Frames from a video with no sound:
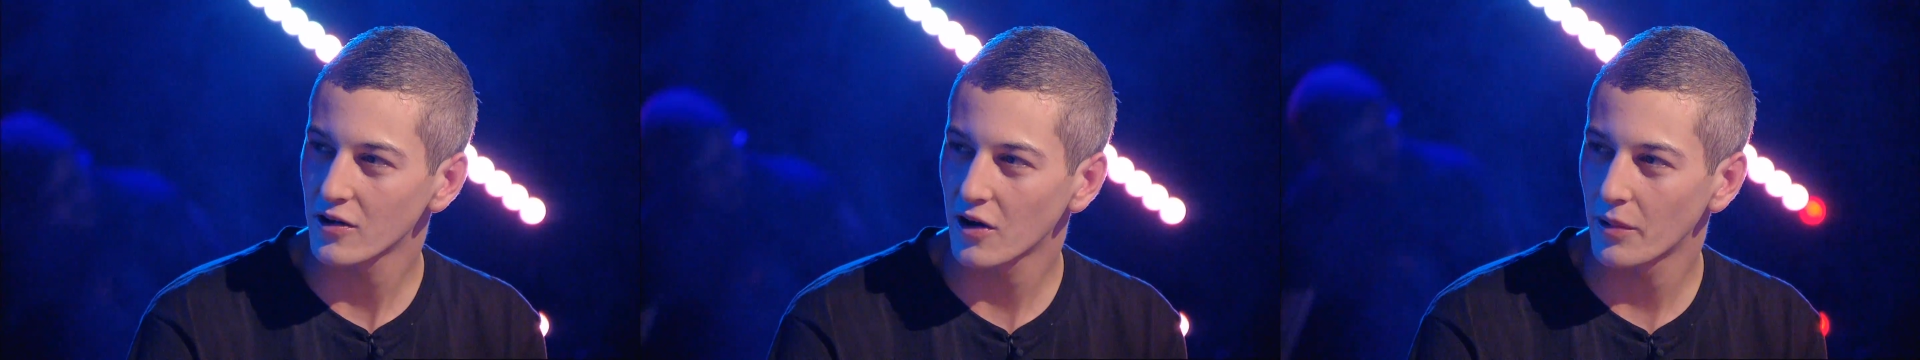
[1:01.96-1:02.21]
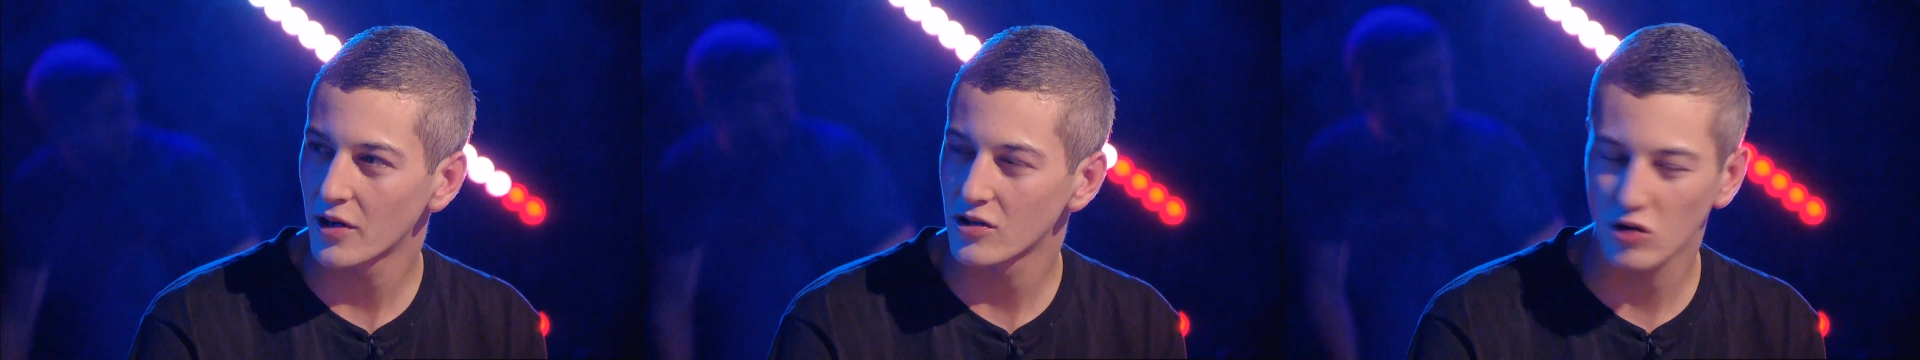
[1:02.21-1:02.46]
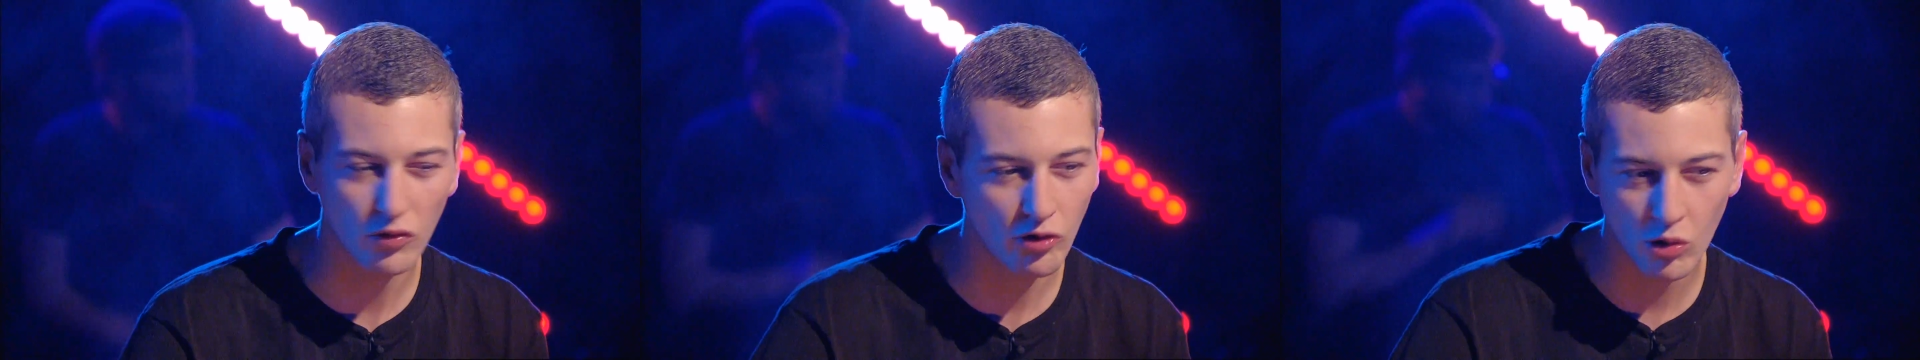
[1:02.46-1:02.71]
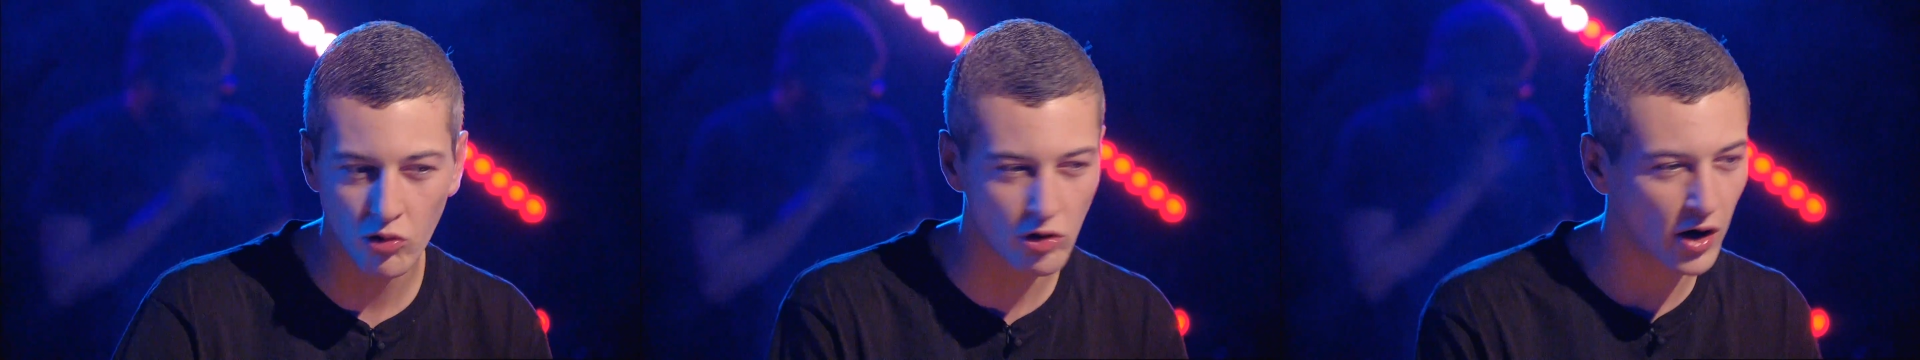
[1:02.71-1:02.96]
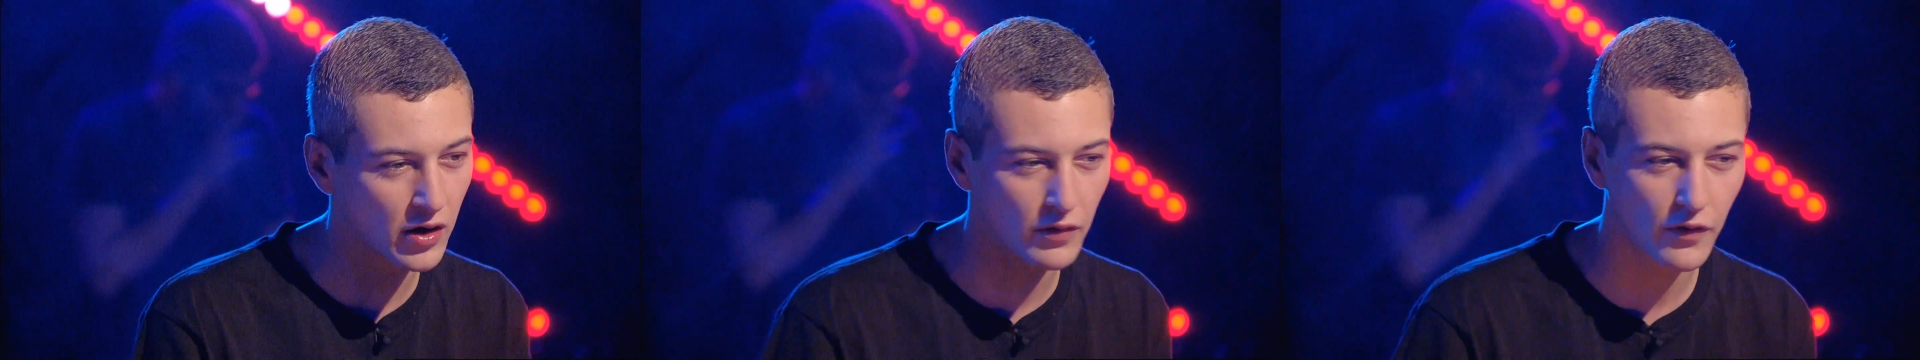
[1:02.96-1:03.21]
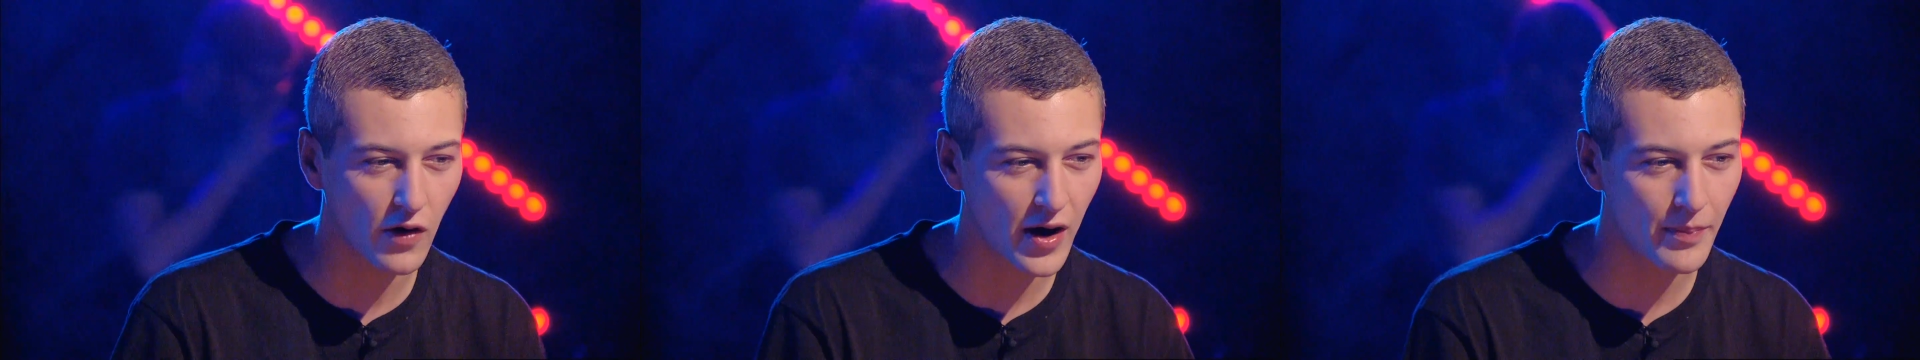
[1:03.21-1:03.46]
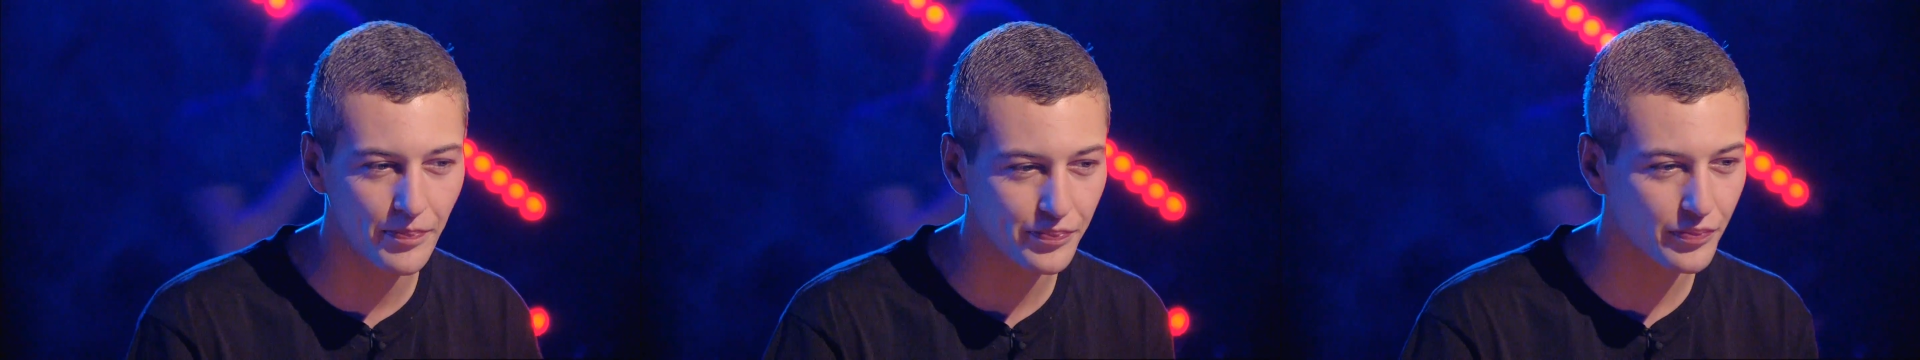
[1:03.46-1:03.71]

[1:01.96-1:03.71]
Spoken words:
You know what I mean? He's got a real creative vibe,